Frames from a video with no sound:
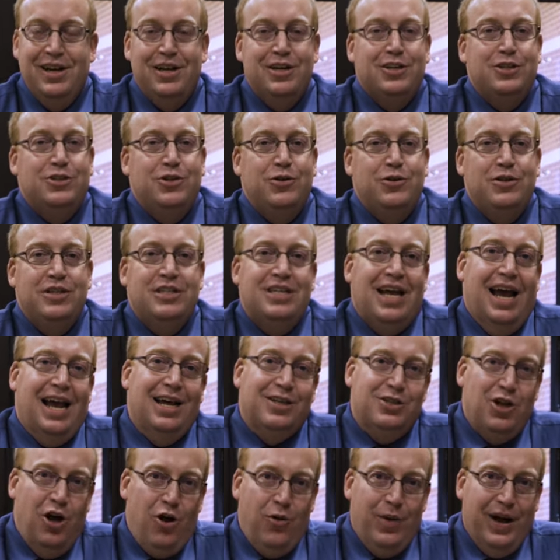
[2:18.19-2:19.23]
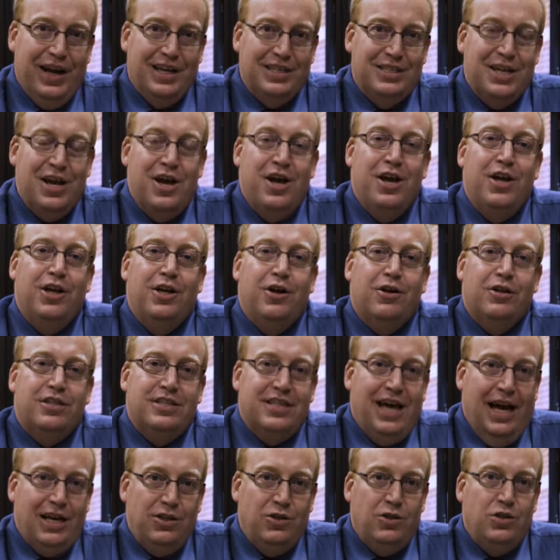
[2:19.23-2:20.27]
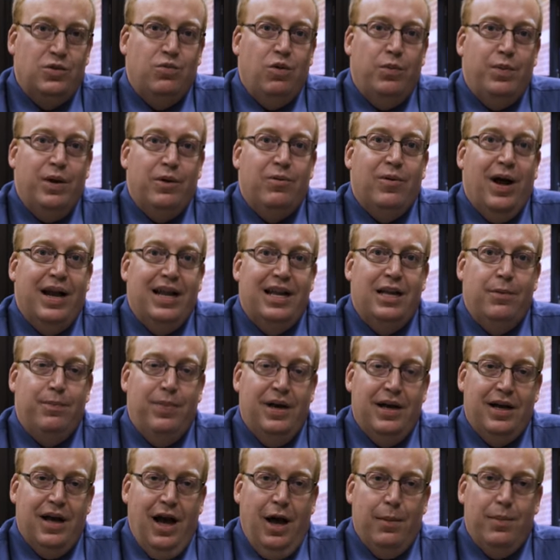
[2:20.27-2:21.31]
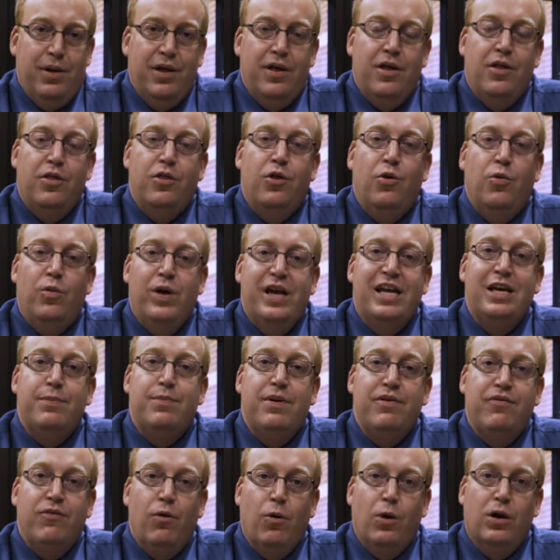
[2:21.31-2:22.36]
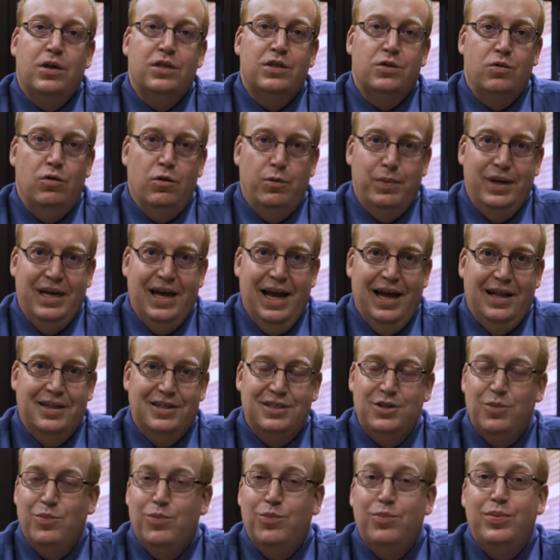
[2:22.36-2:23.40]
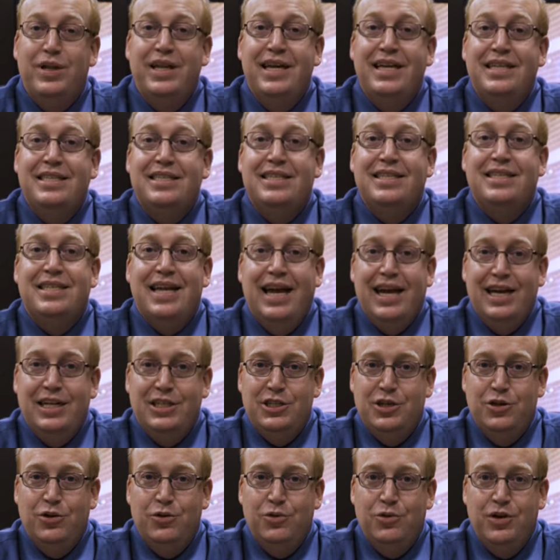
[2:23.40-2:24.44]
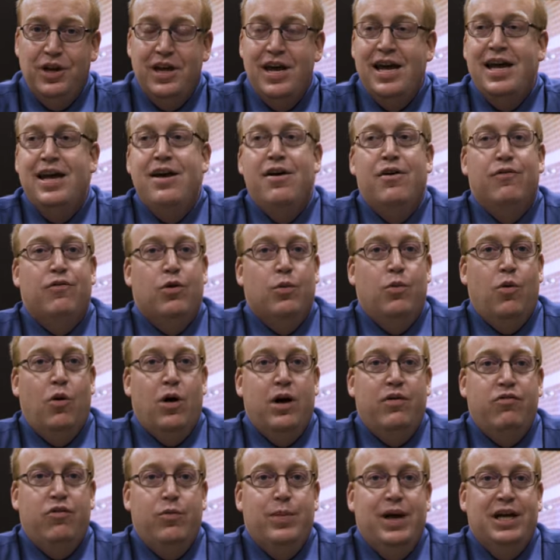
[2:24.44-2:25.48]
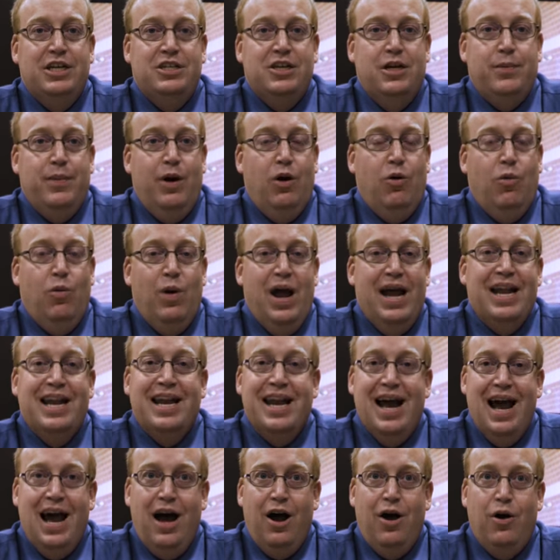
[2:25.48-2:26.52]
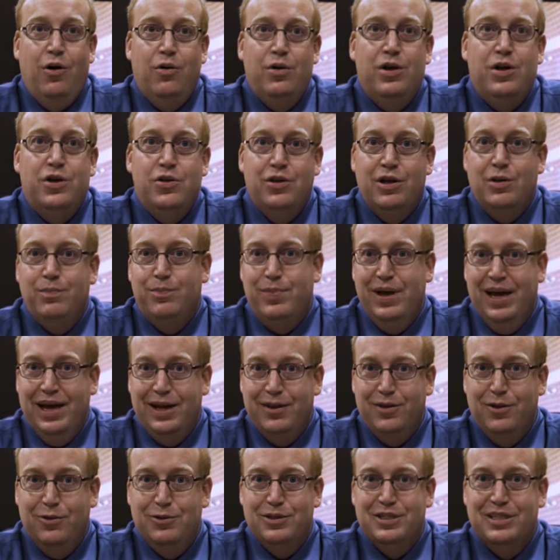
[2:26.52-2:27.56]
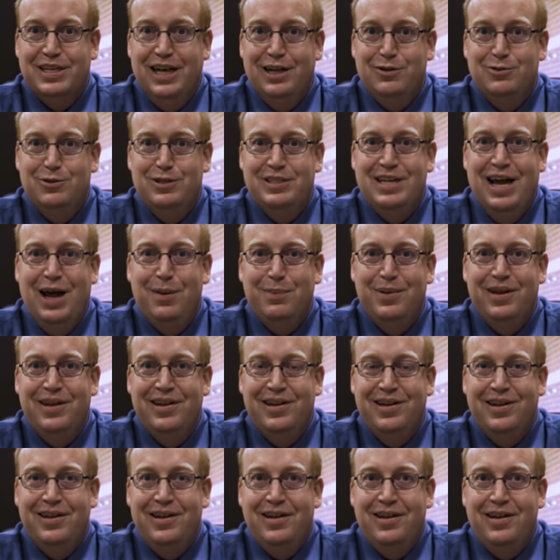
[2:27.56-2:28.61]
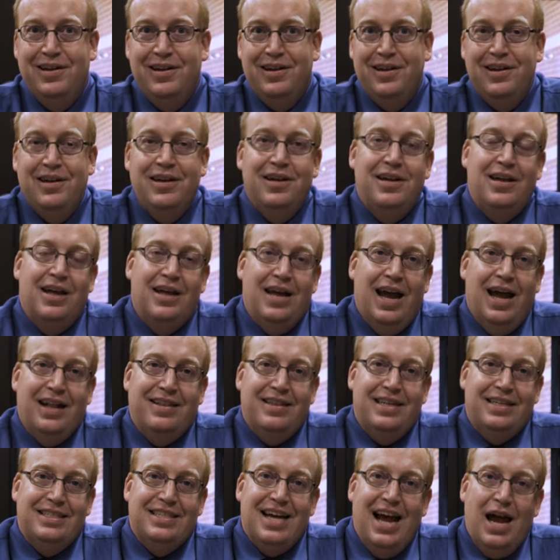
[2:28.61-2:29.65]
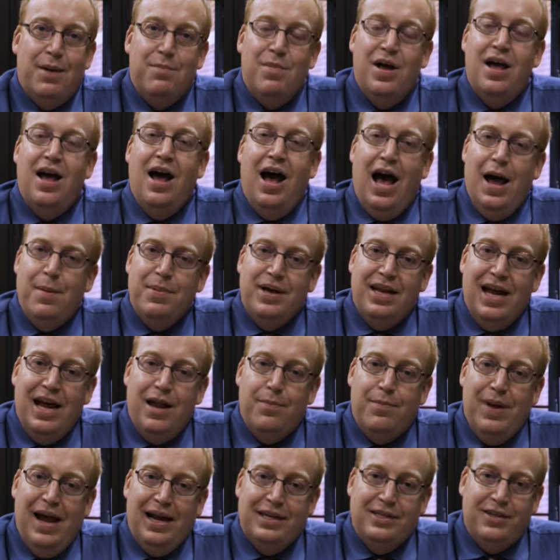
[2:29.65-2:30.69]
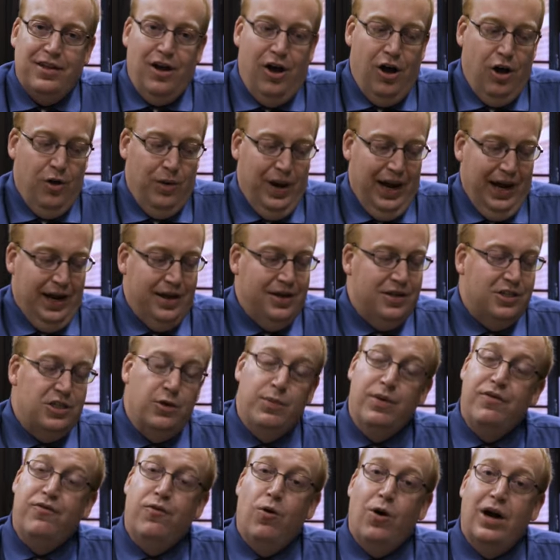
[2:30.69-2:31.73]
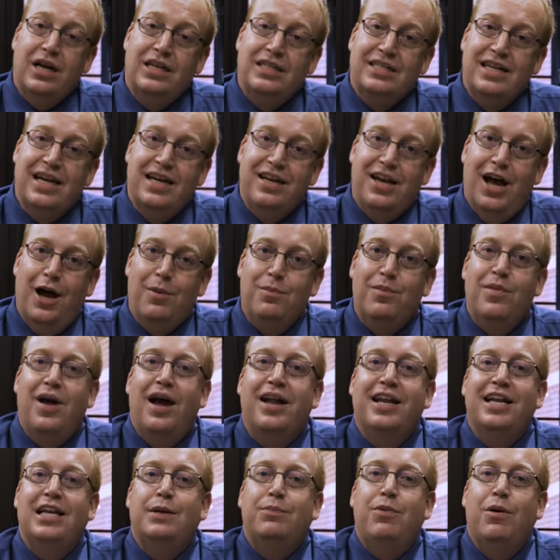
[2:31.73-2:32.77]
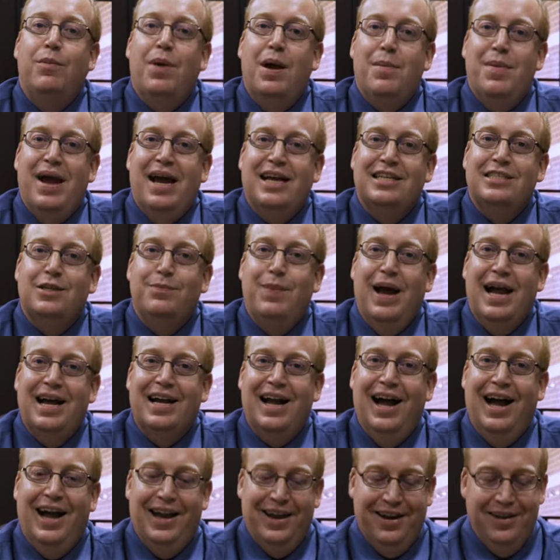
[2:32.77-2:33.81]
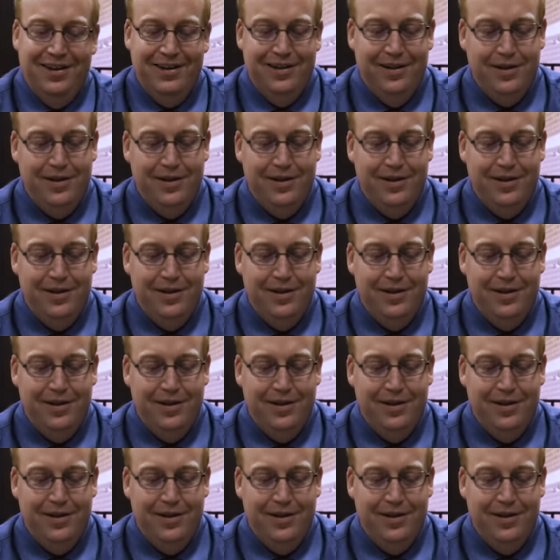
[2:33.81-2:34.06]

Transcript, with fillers: Students, as always, your schedules will be ready to pick up the week before school begins. Please stay tuned for more information about when and how you can pick those schedules up. At this time, I'm gonna head back to the hallway, so before I stand up, I need to put my mask back on.